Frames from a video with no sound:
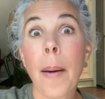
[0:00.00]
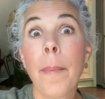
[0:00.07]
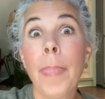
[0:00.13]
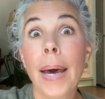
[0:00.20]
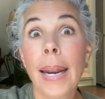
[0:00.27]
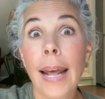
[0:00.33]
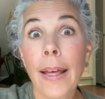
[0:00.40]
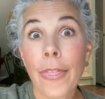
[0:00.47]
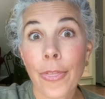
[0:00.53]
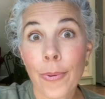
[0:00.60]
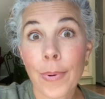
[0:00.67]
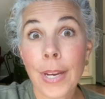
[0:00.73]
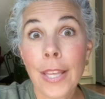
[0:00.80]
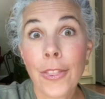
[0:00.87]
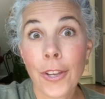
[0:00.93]
but at
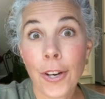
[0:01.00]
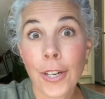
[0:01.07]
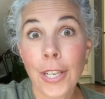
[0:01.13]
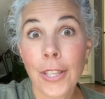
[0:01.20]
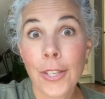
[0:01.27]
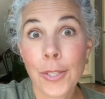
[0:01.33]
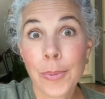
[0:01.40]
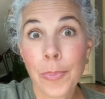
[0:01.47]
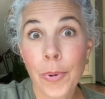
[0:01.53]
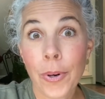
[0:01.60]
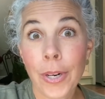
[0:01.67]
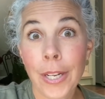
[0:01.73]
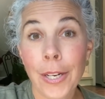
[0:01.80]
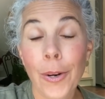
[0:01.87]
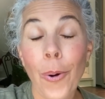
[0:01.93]
3:30 this
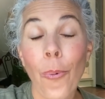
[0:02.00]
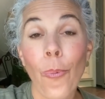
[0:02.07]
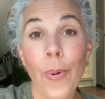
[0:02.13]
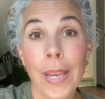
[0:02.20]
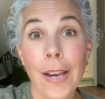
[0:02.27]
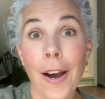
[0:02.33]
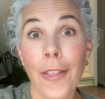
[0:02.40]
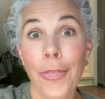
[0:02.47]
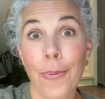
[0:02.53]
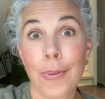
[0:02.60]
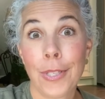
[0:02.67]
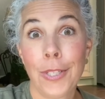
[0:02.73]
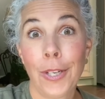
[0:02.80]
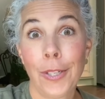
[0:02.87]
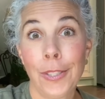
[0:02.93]
morning, we got the
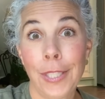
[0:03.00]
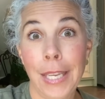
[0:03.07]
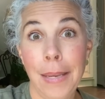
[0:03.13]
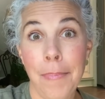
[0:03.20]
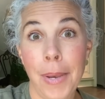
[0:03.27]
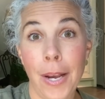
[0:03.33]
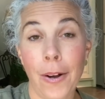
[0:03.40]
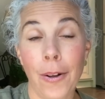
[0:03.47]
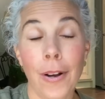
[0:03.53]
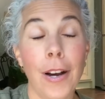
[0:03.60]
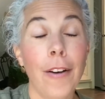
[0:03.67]
results email.